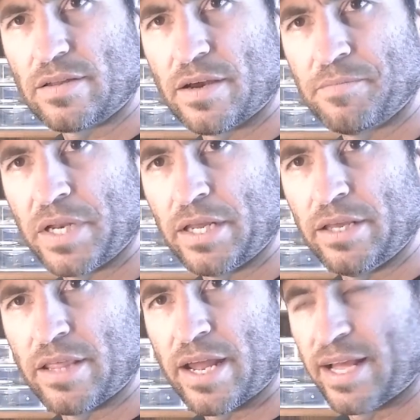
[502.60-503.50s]

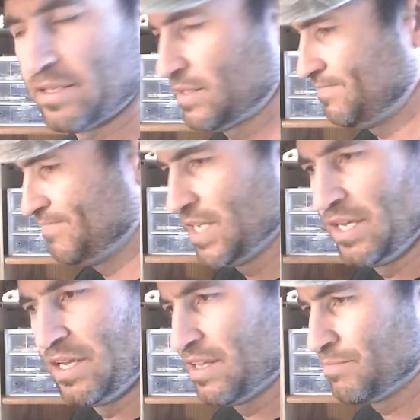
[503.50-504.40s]
company that has
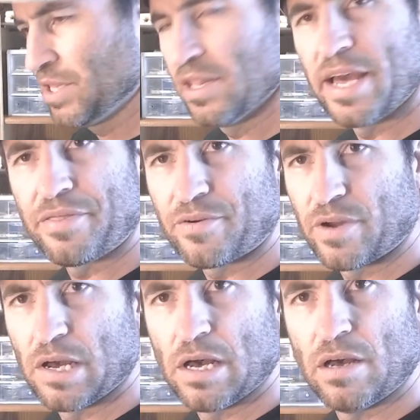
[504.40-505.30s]

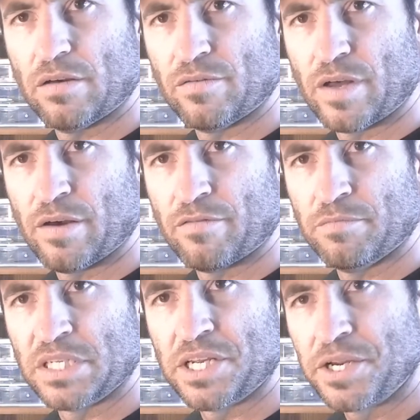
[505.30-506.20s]
plethora of
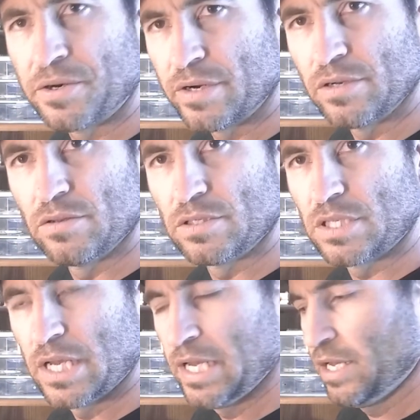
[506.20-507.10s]

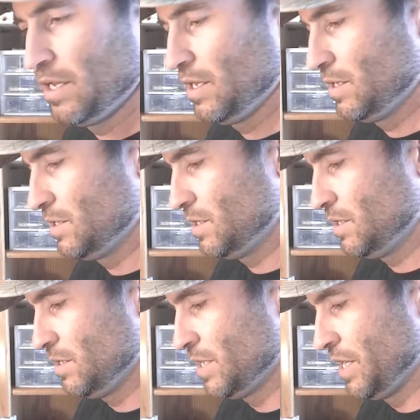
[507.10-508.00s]
materials
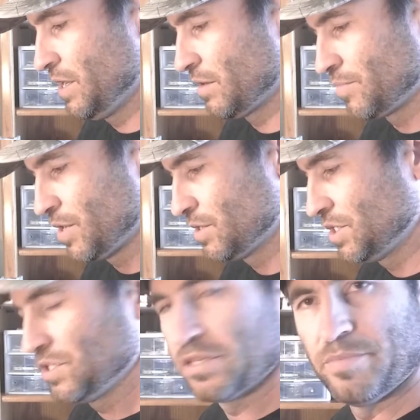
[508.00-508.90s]
that you can
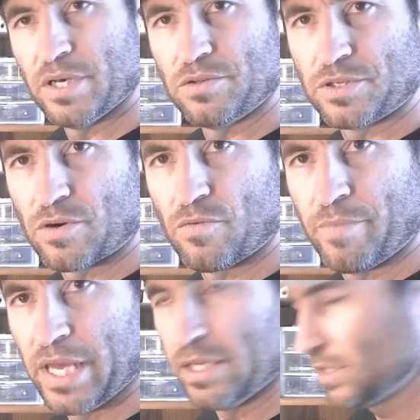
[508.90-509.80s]
purchase to build your own
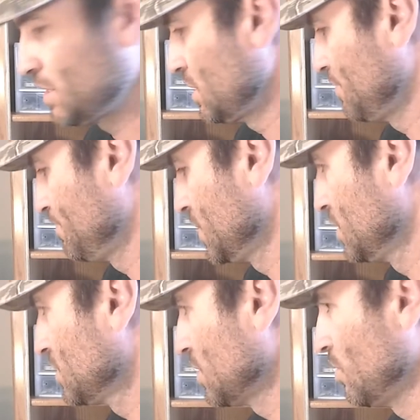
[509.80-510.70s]
baits.
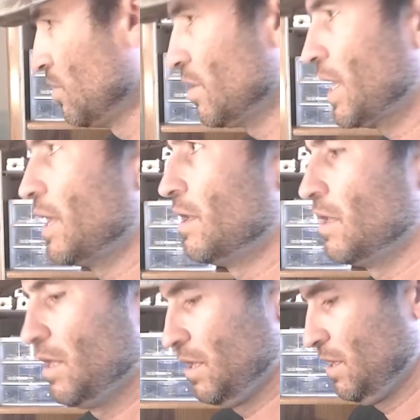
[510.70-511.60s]
So
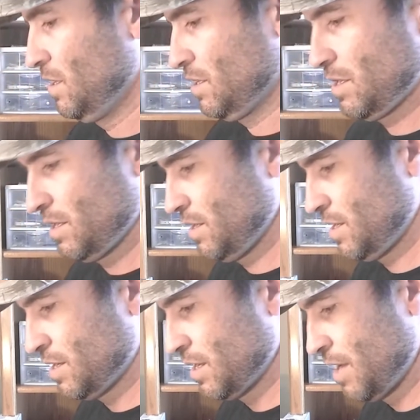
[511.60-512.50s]
again,
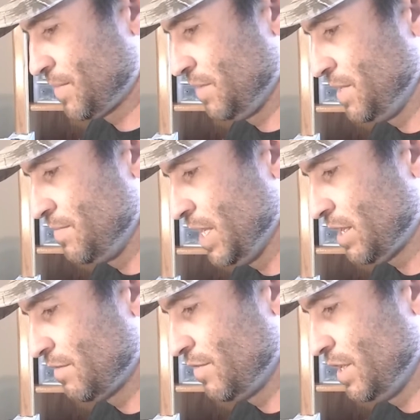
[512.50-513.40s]
I'm going to be
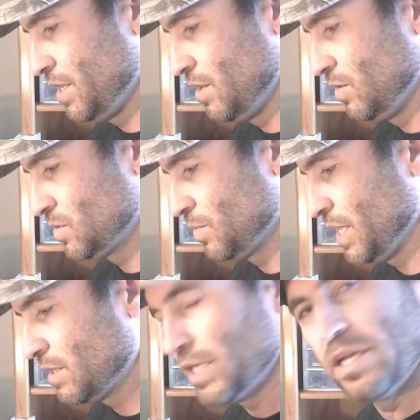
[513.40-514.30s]
making videos
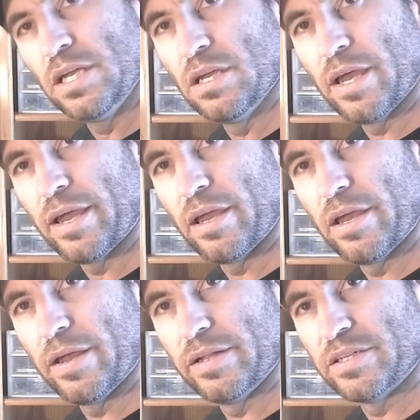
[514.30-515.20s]
weekly,
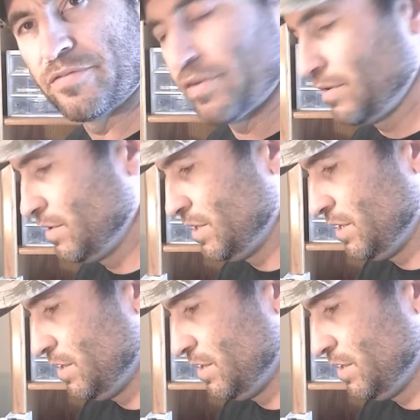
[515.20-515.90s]
different